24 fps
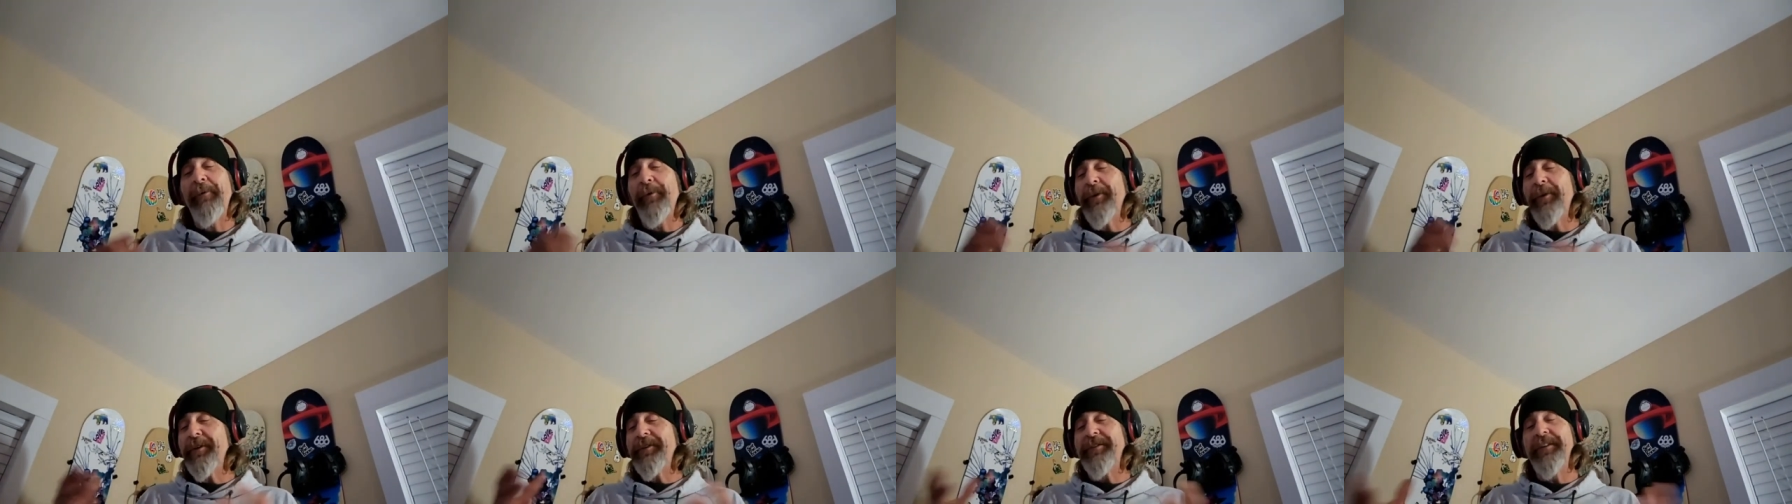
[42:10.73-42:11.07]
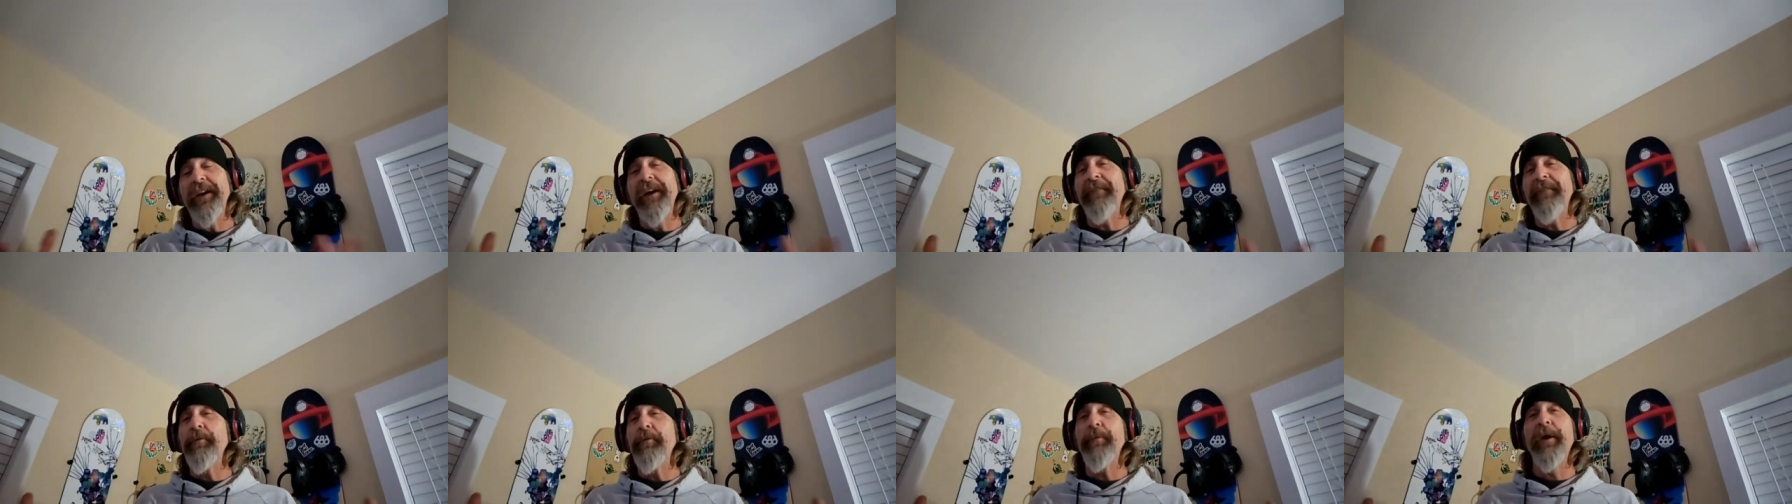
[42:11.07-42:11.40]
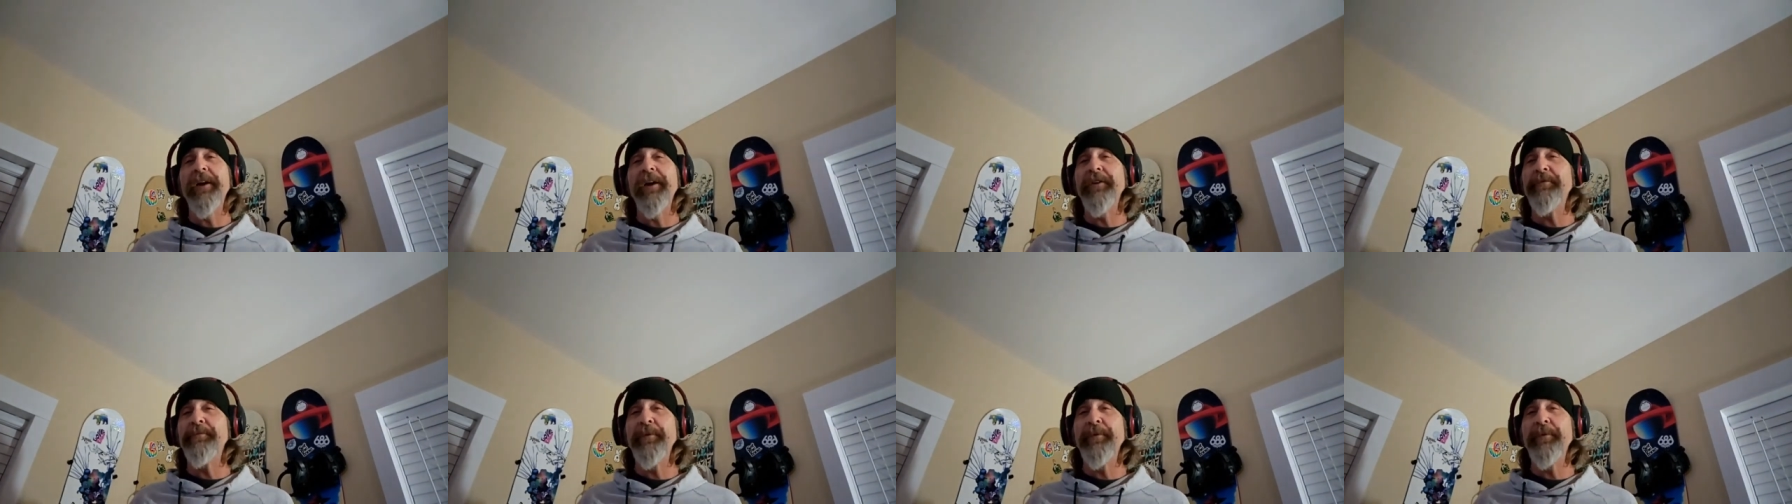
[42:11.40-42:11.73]
I want to see
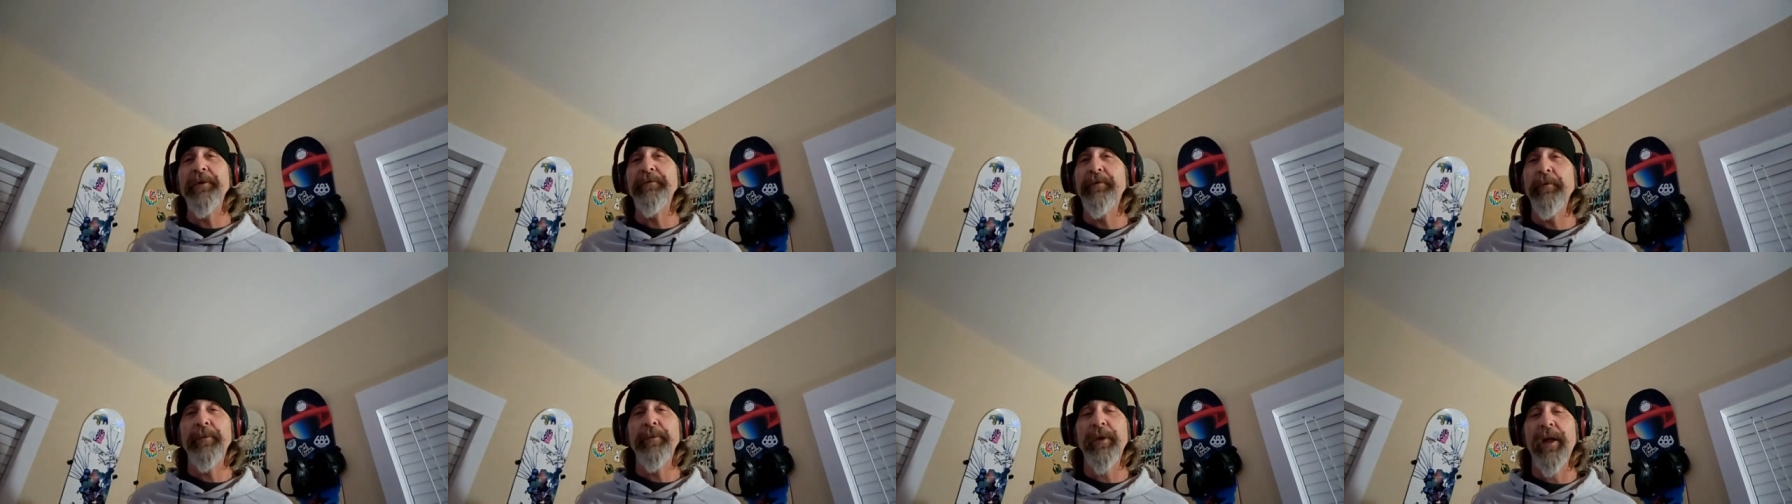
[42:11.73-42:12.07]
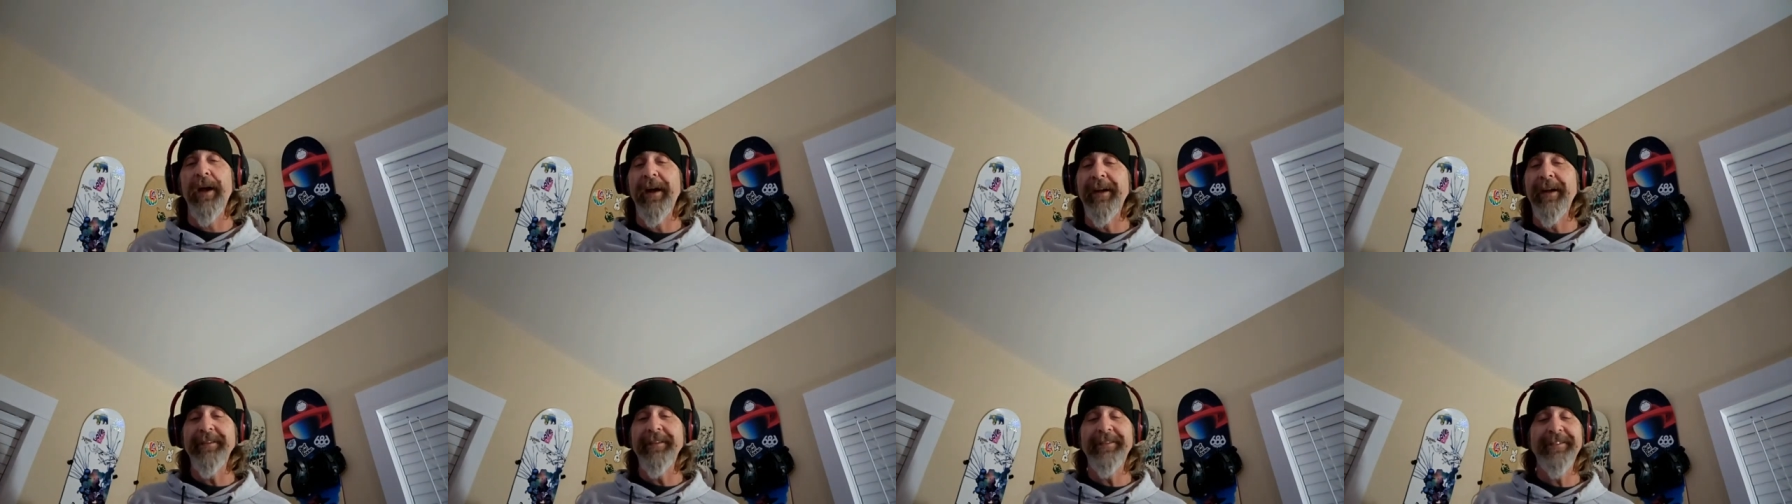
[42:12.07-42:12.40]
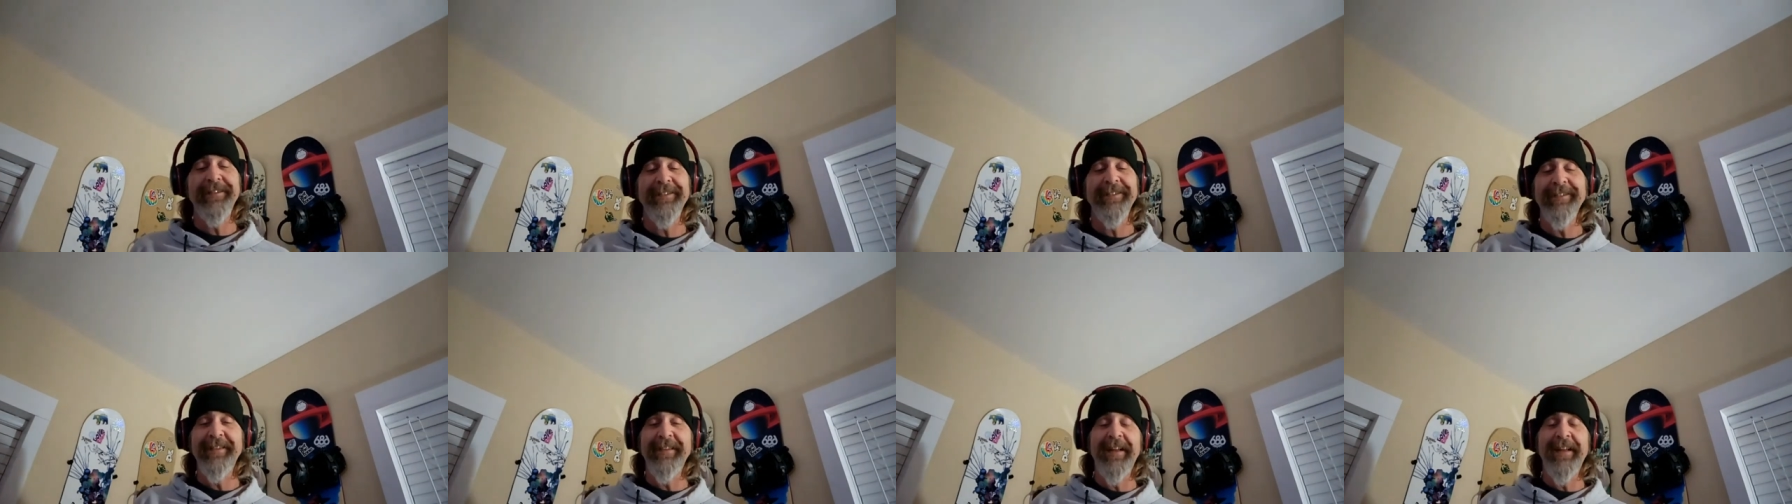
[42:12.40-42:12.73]
everybody's beautiful
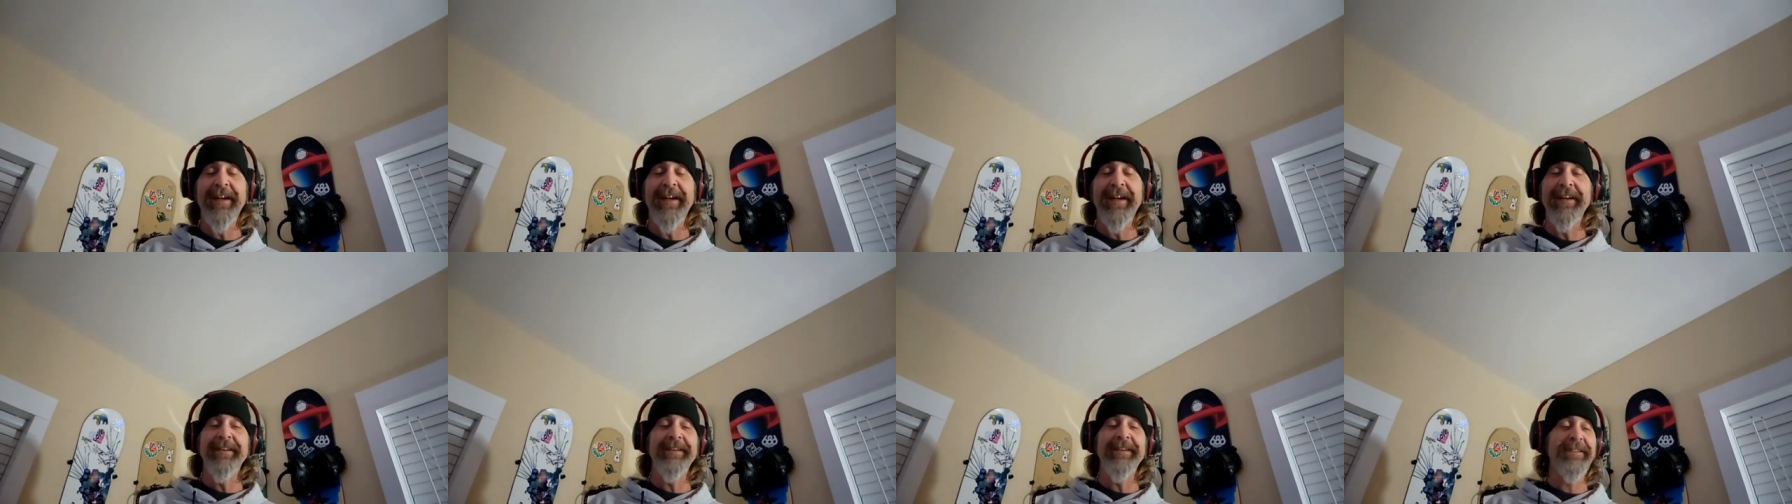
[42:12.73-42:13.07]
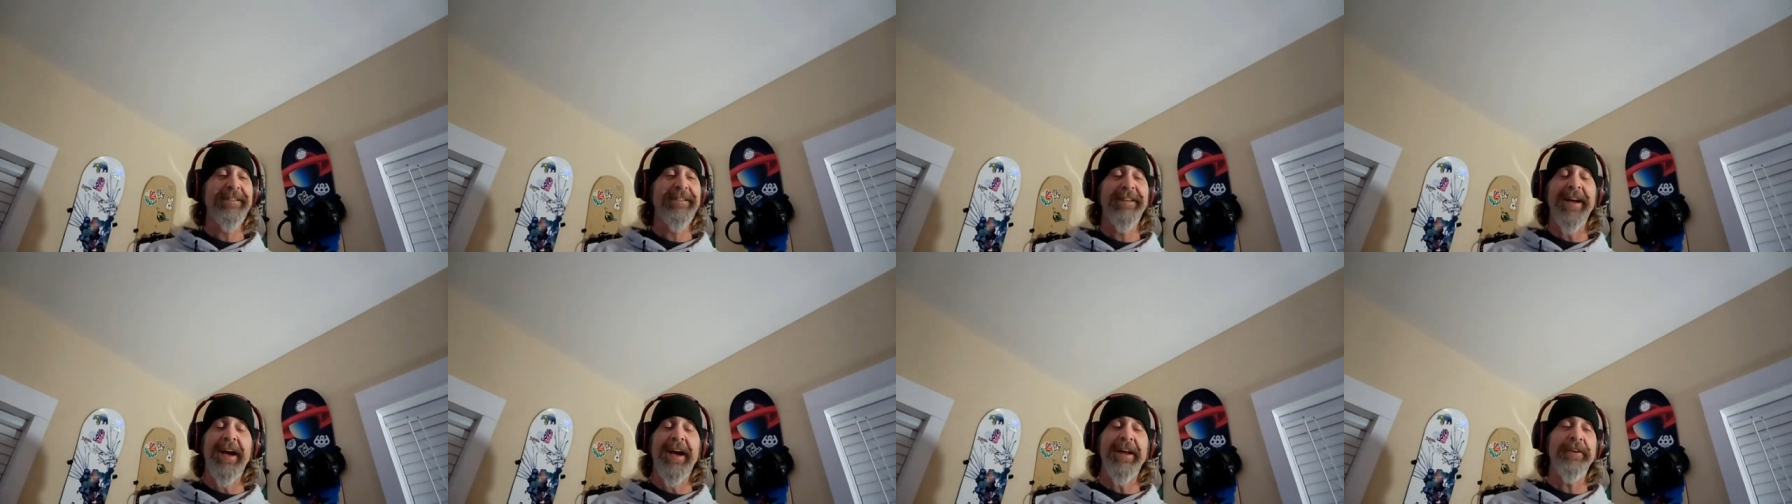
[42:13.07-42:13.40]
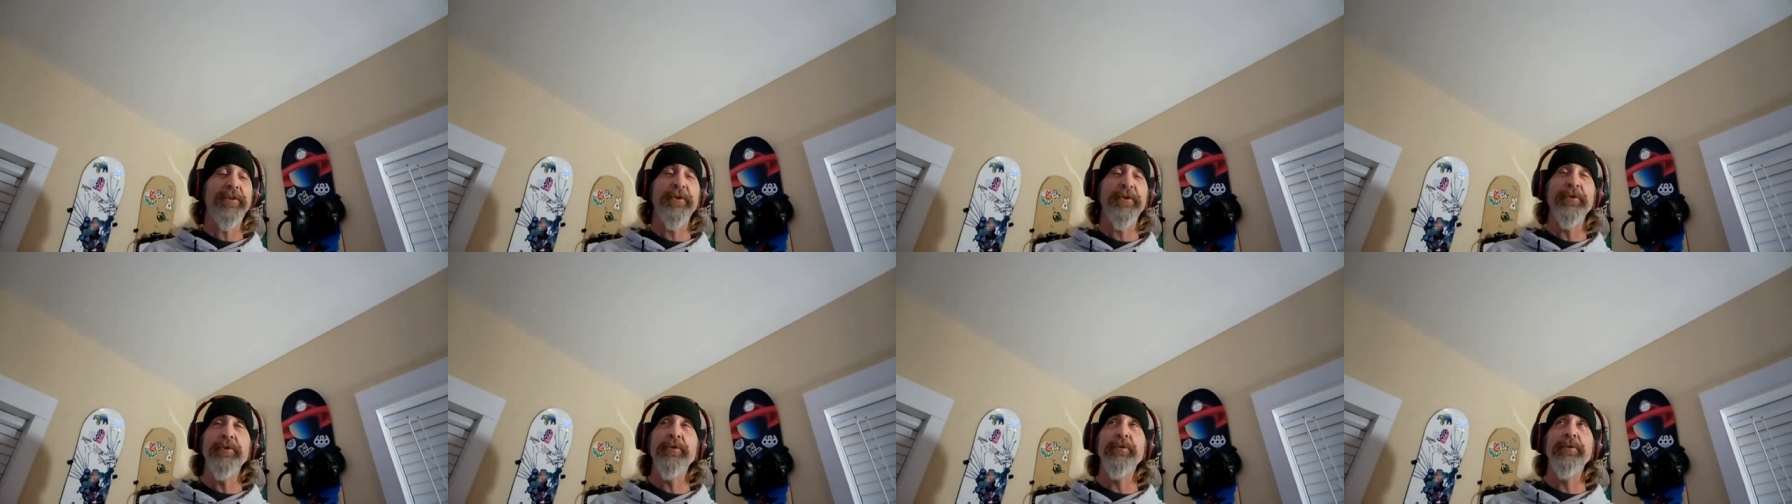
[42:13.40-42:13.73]
plants. Like
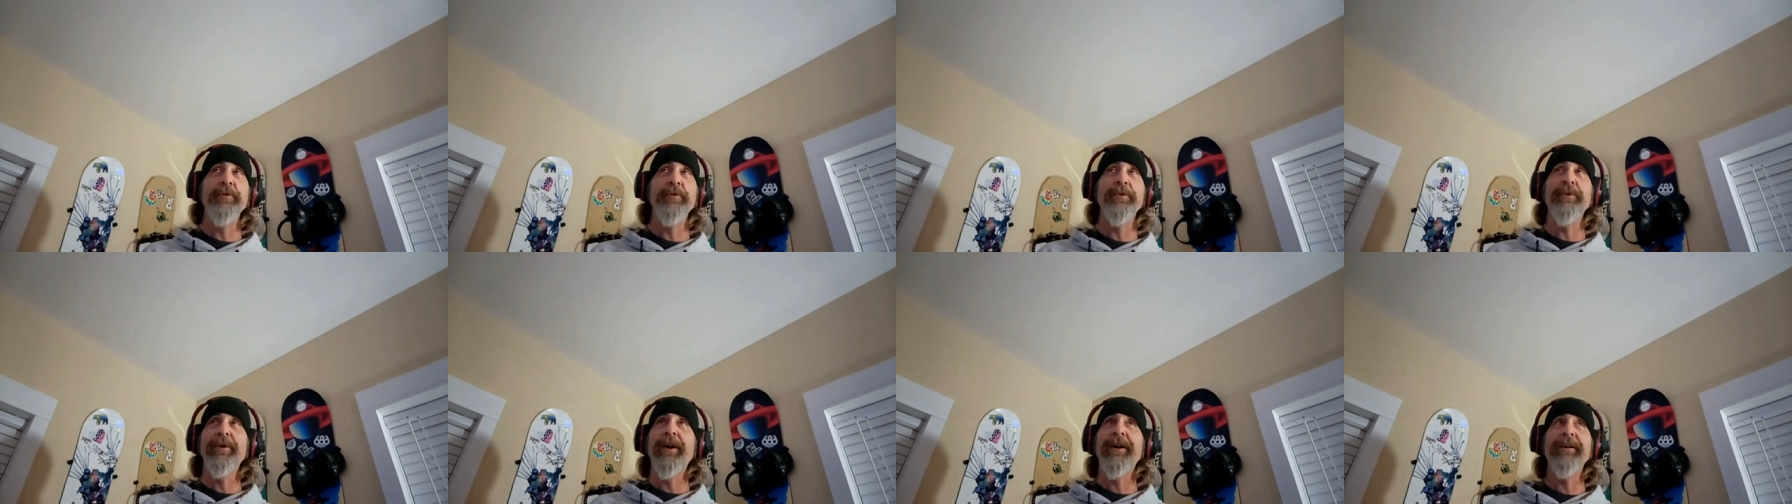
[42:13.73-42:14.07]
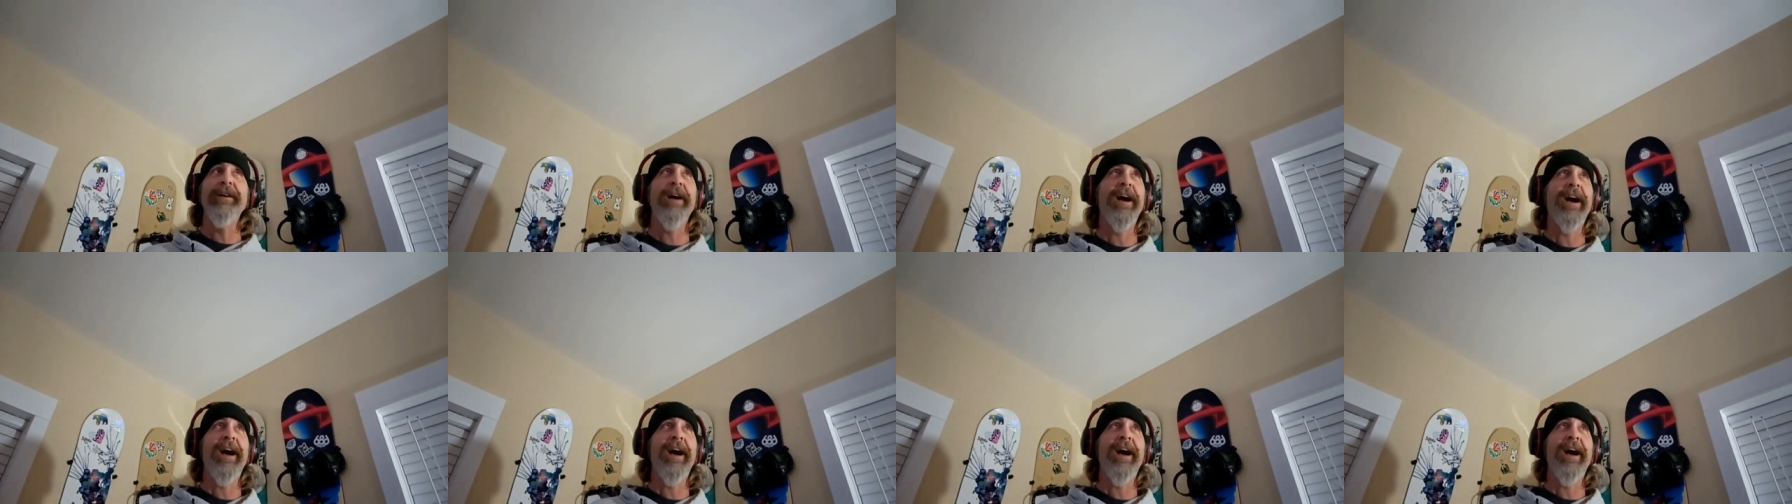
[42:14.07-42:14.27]
I do.